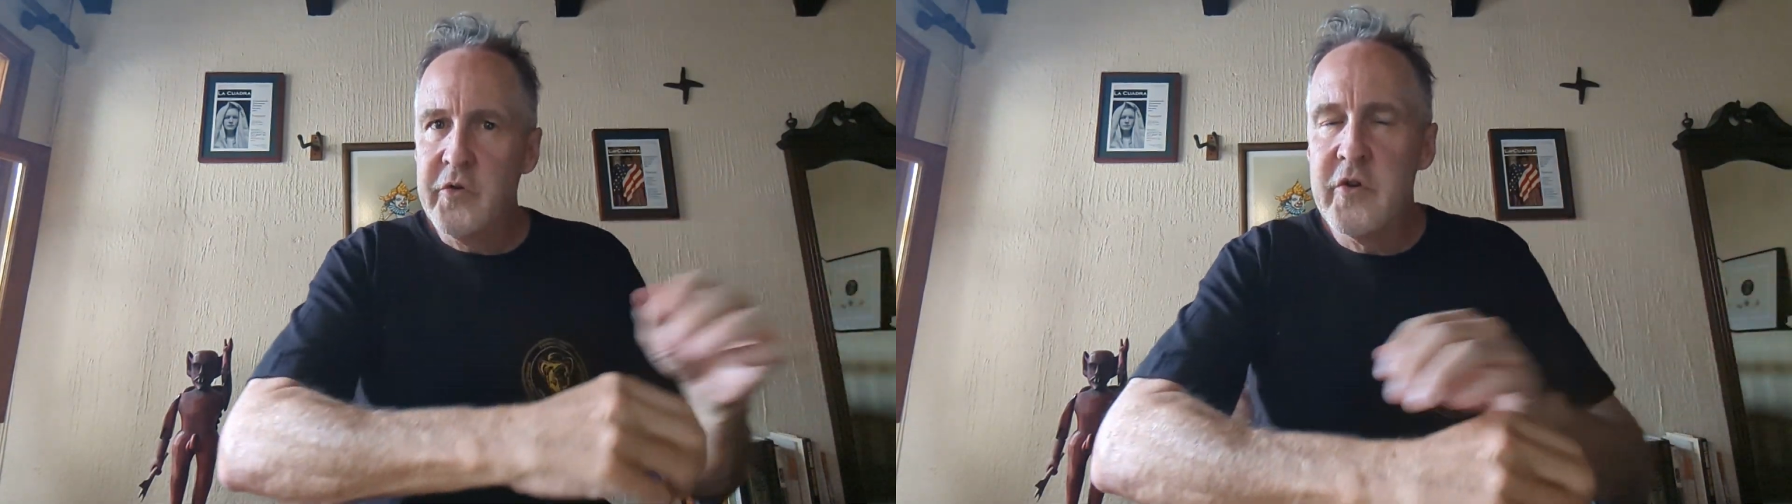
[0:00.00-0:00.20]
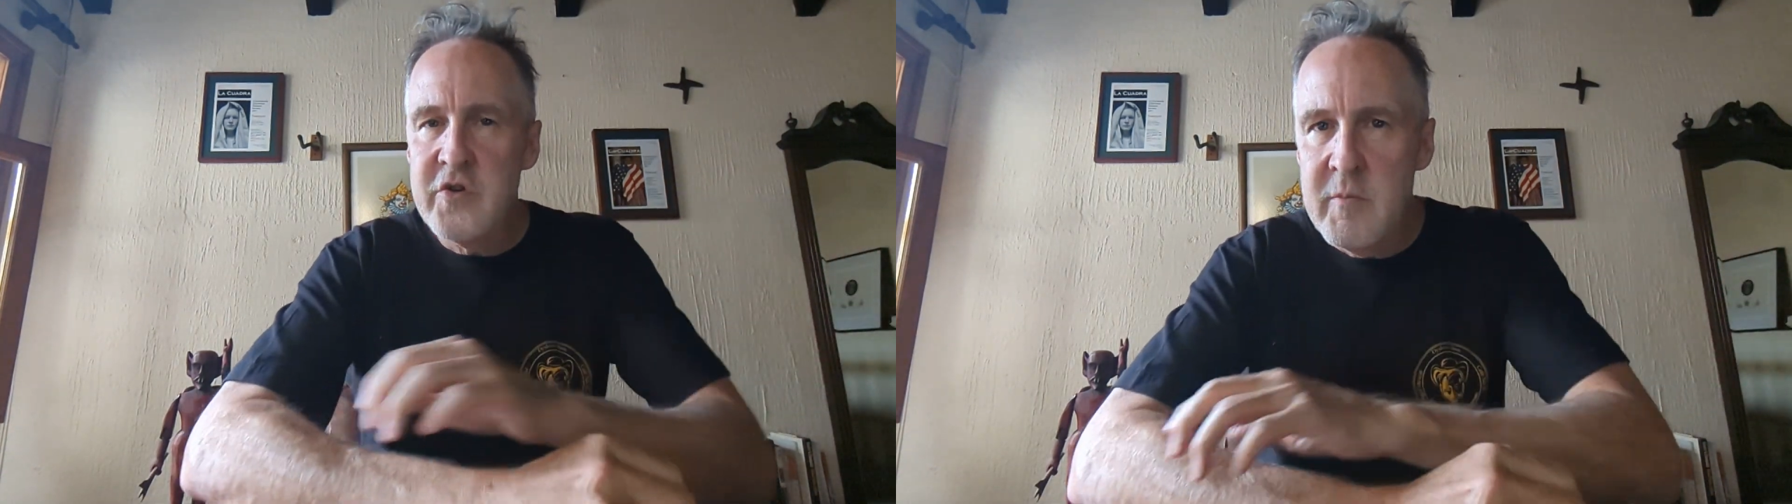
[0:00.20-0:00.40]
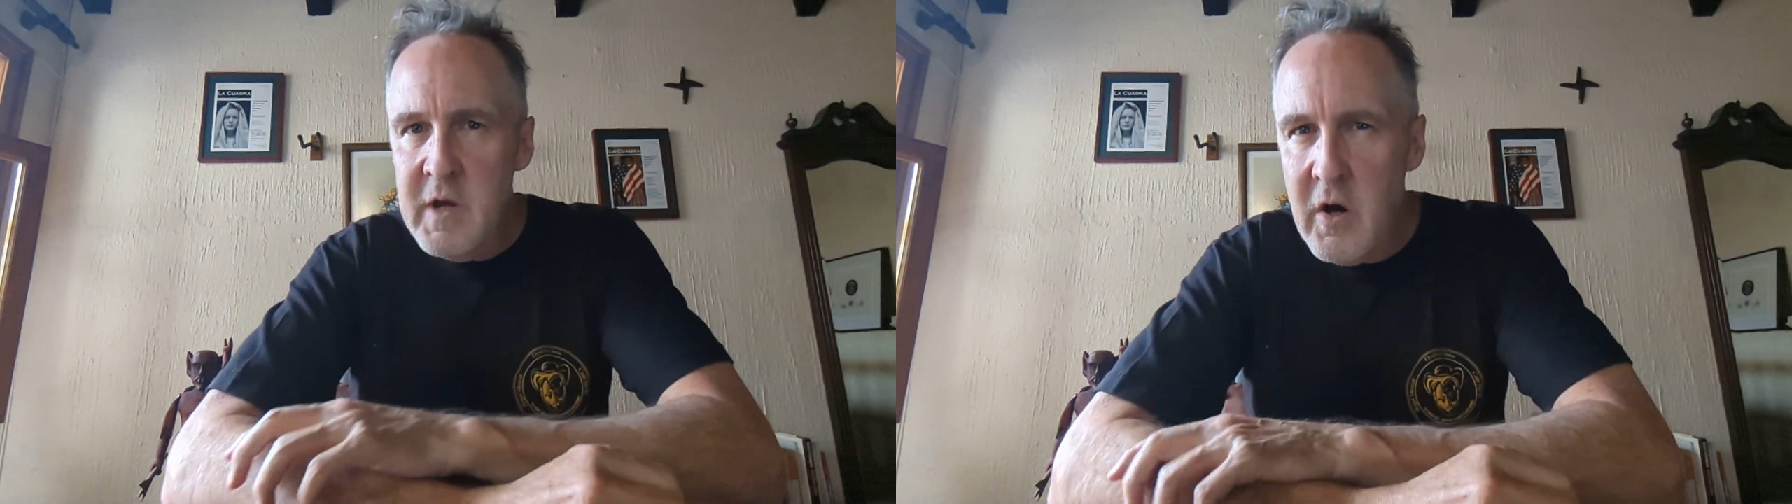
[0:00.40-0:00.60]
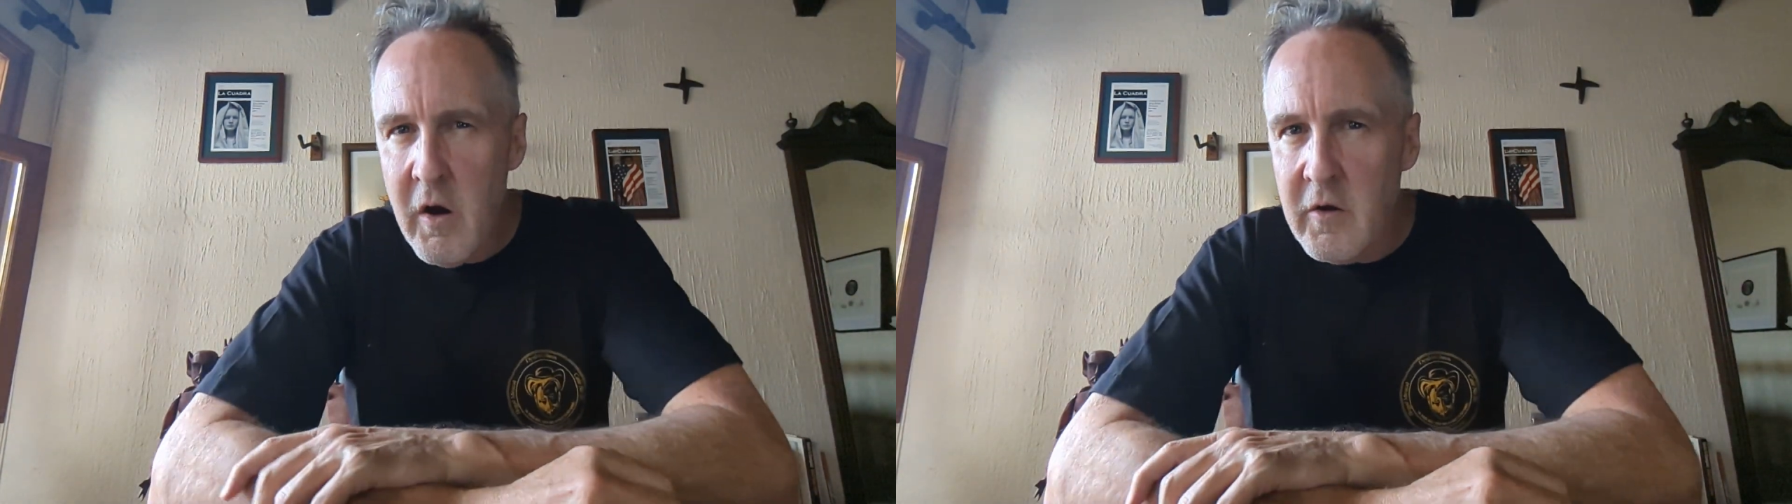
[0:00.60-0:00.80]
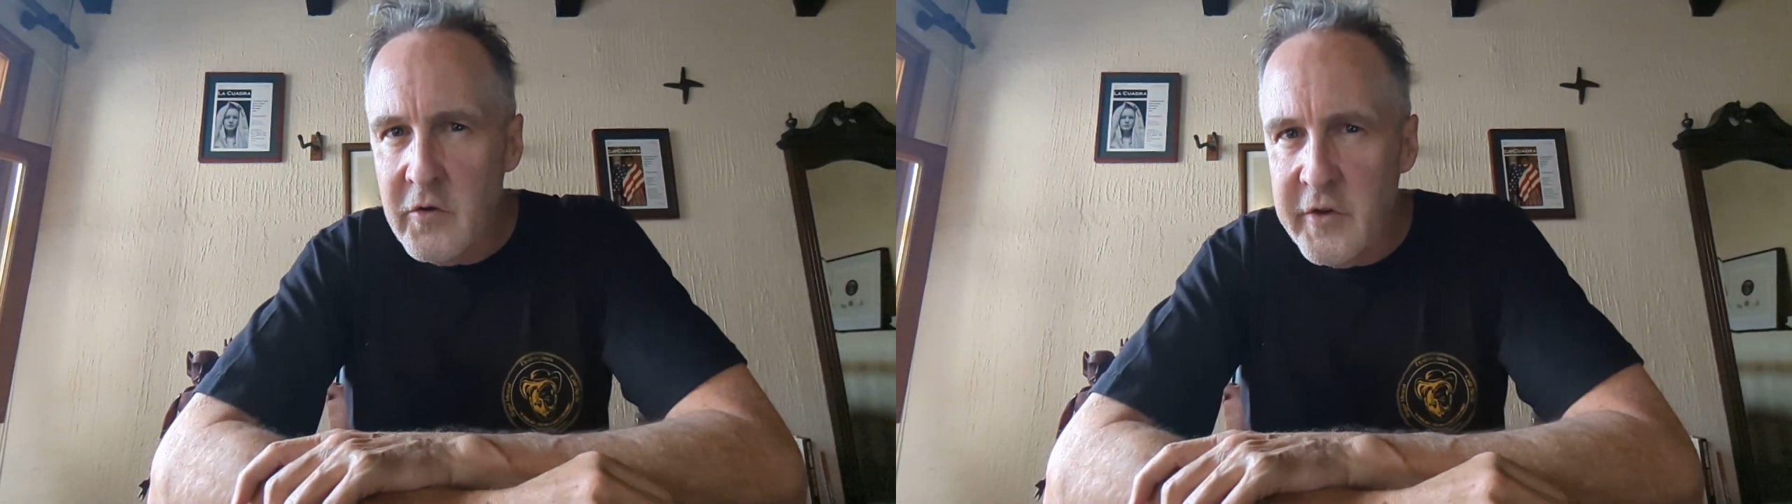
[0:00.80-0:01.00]
the Jimmy
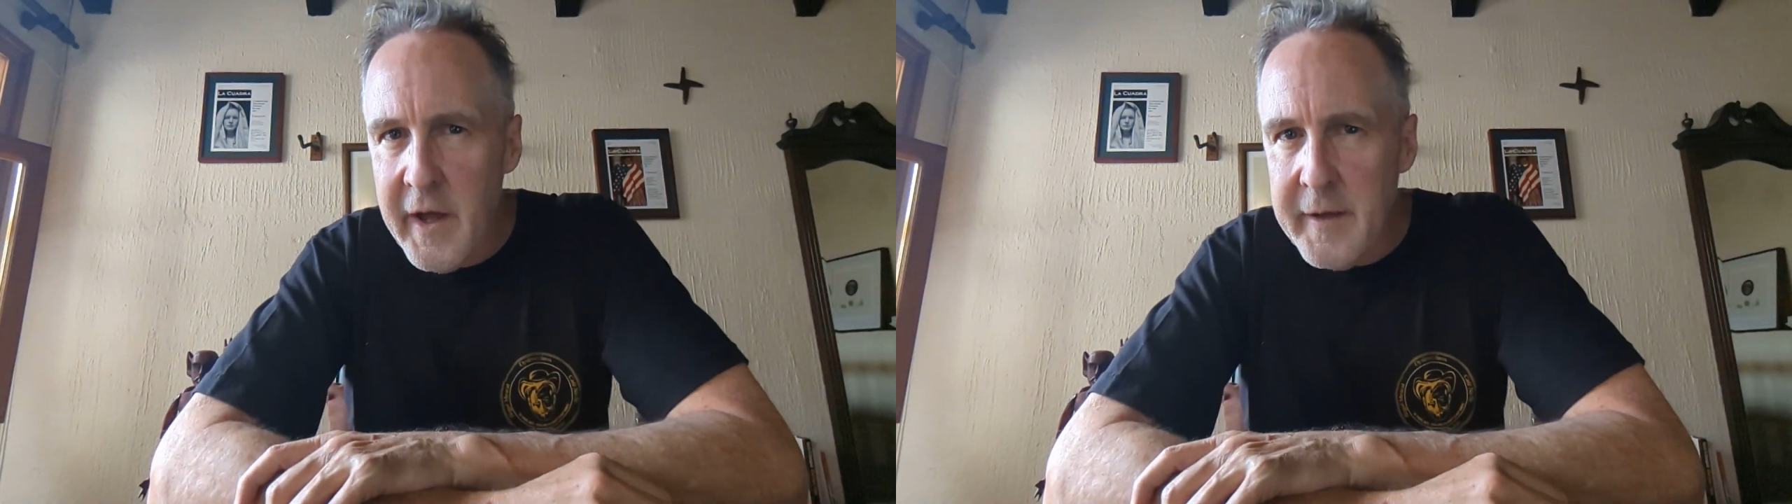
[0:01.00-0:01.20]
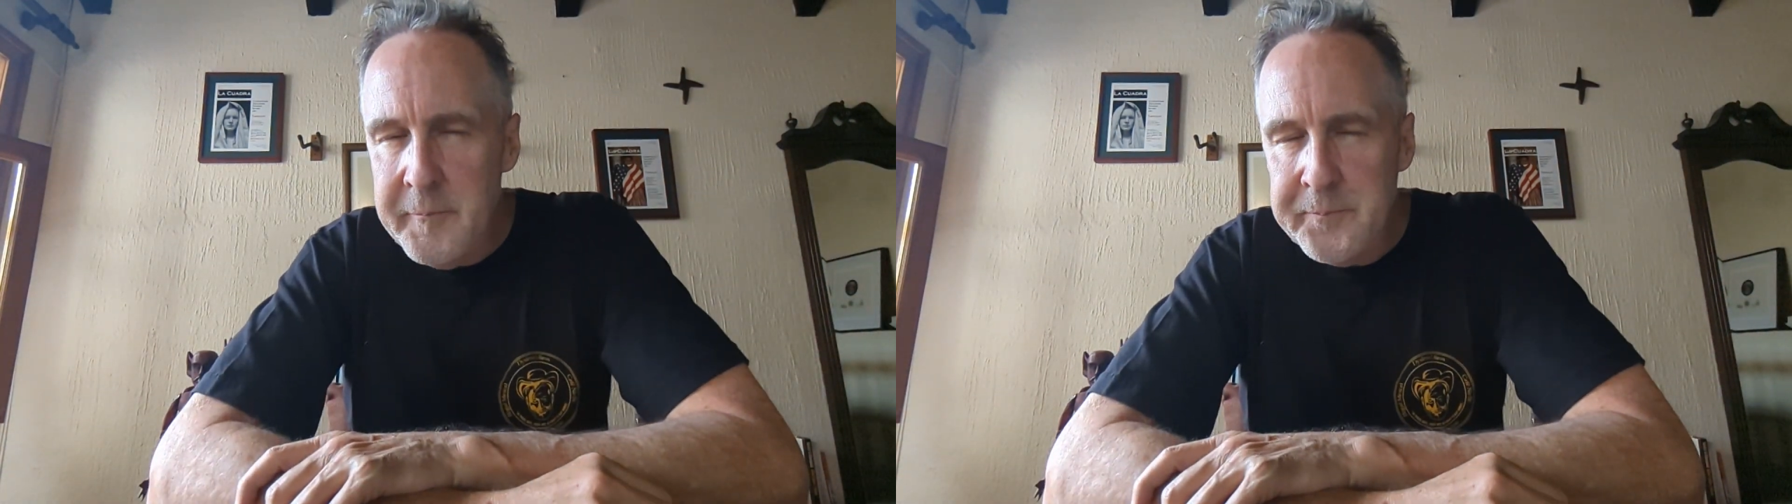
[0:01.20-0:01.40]
Carter side.